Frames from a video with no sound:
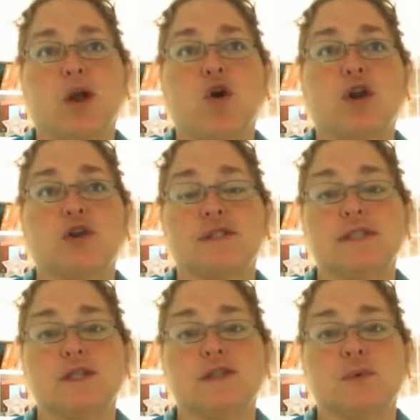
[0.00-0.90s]
cardinal
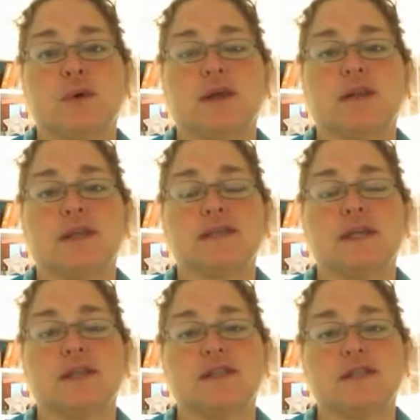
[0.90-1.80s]
T-square
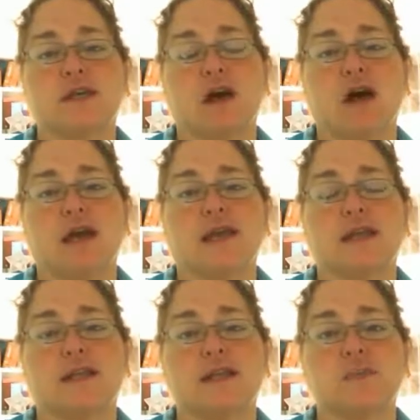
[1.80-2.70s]
that's in the sky,
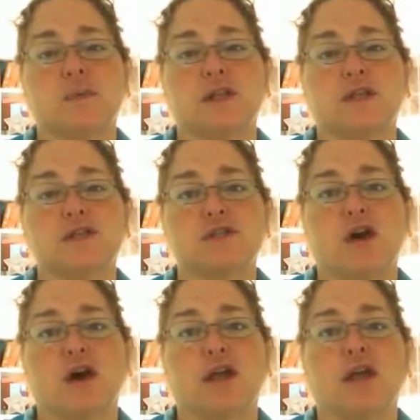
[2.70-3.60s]
and that's been in the
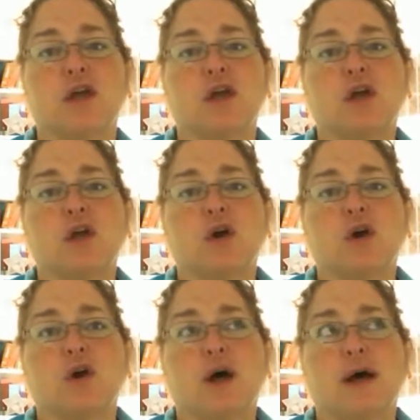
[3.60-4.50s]
sky
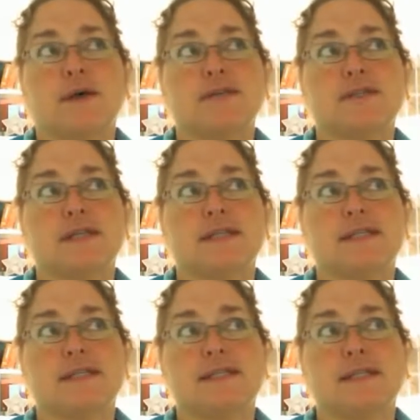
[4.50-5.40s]

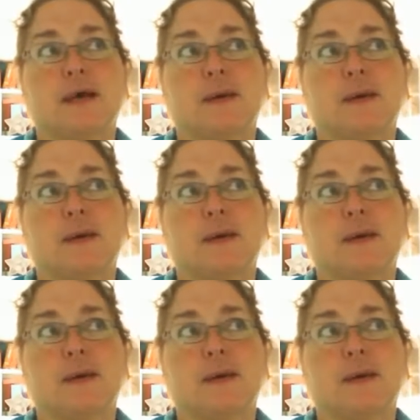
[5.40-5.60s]
since